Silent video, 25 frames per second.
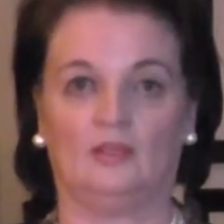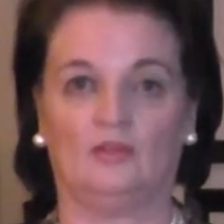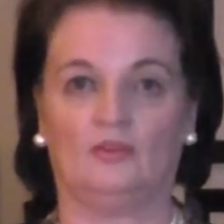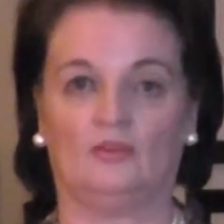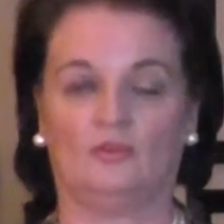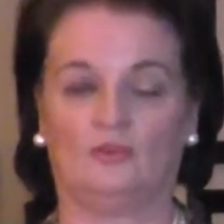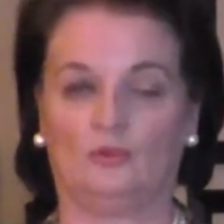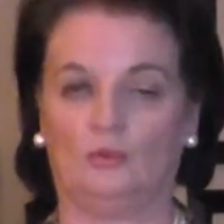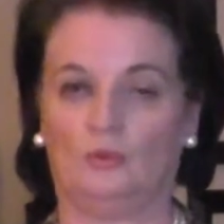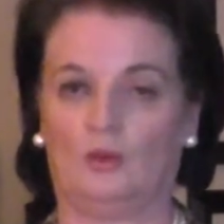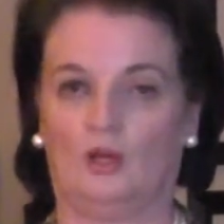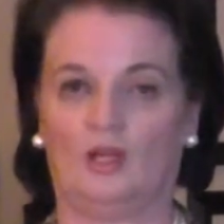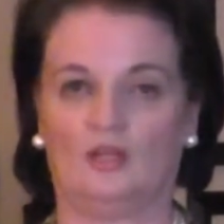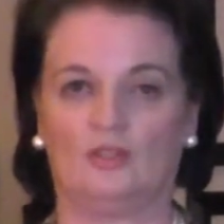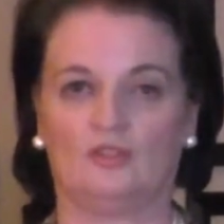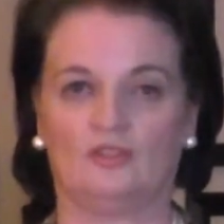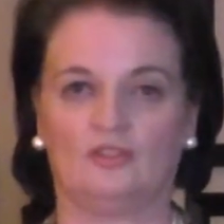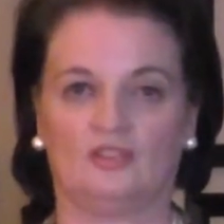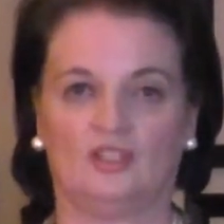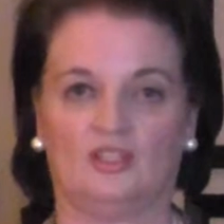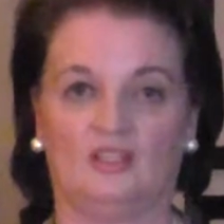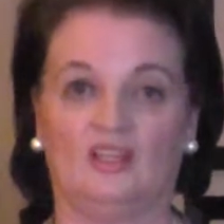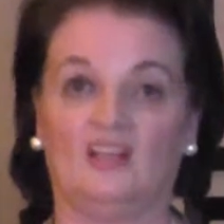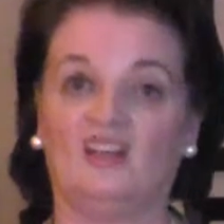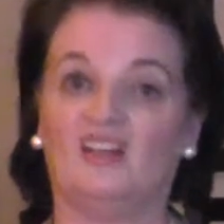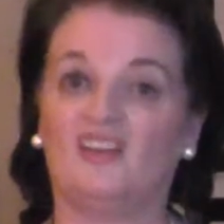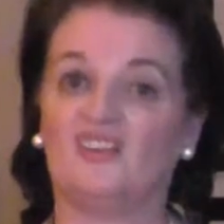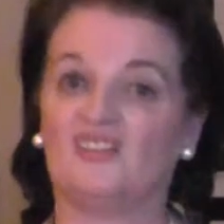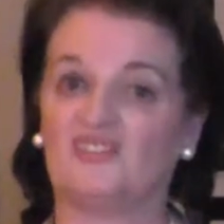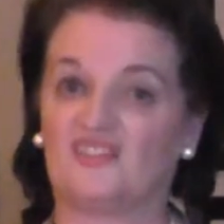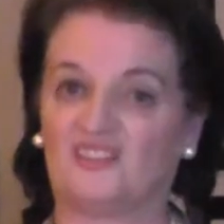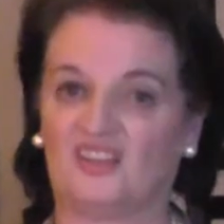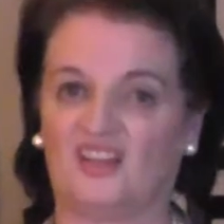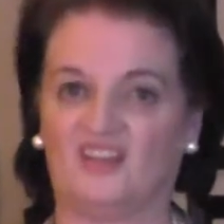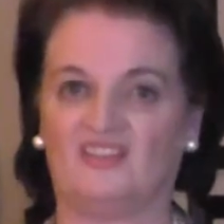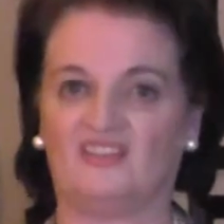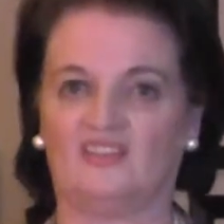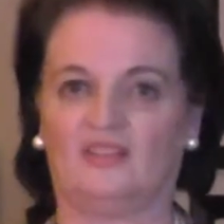zoology,
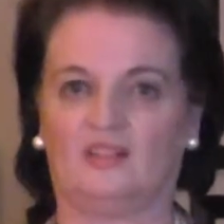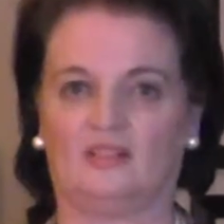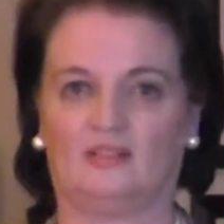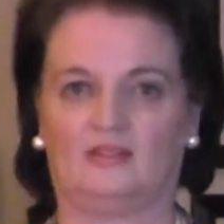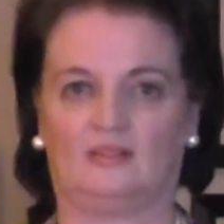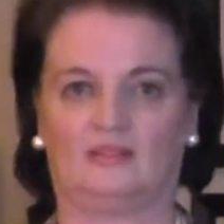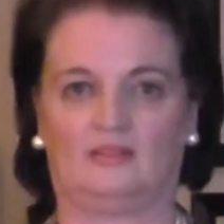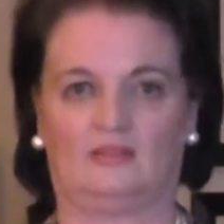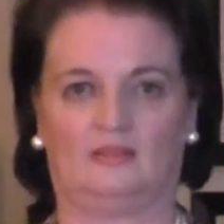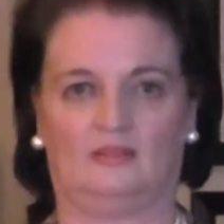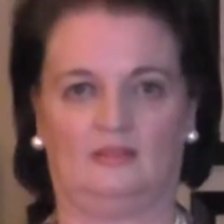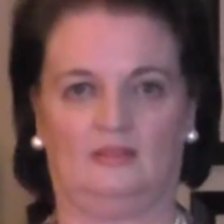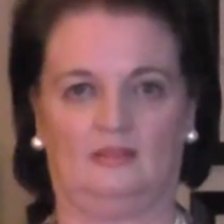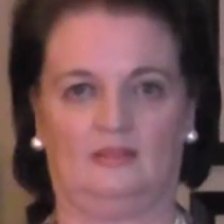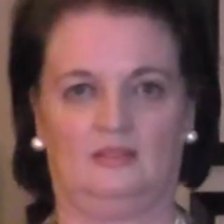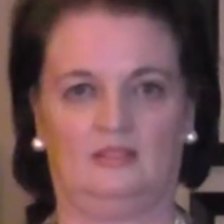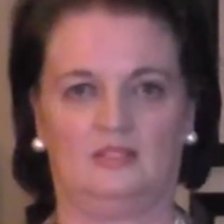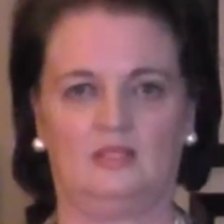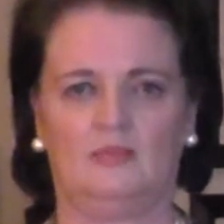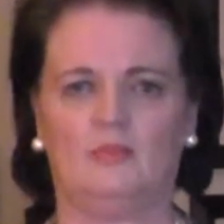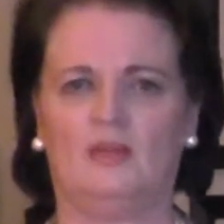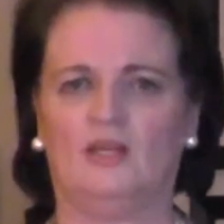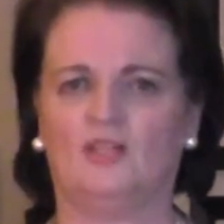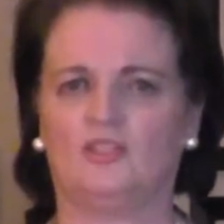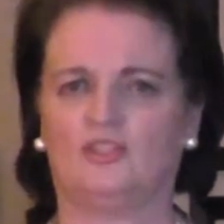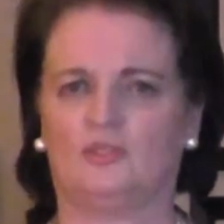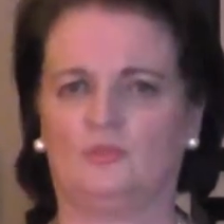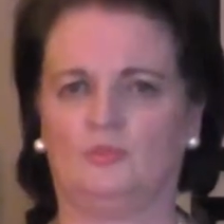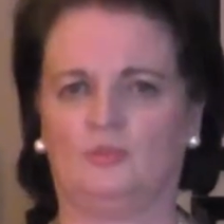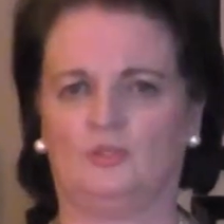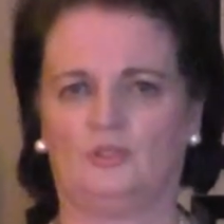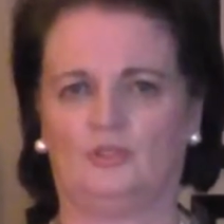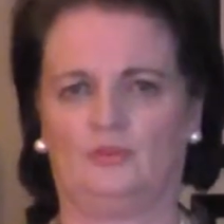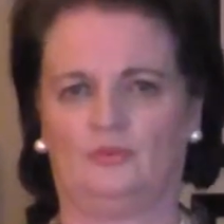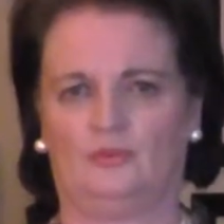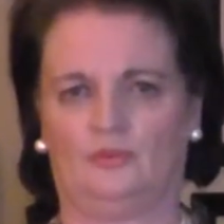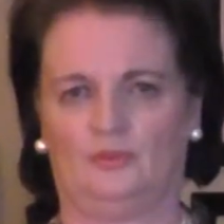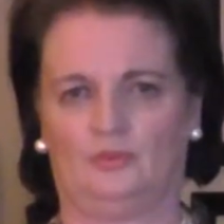aesthetics, to mention
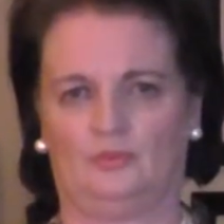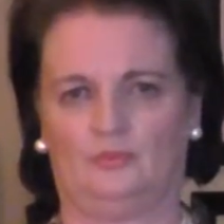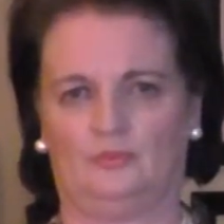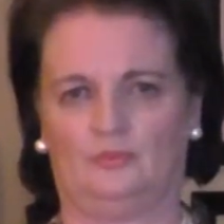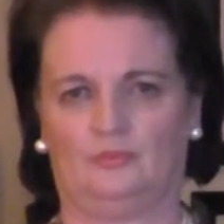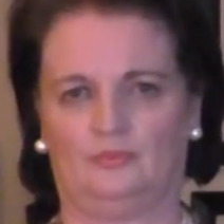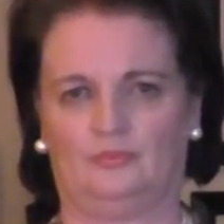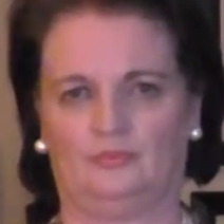but a few.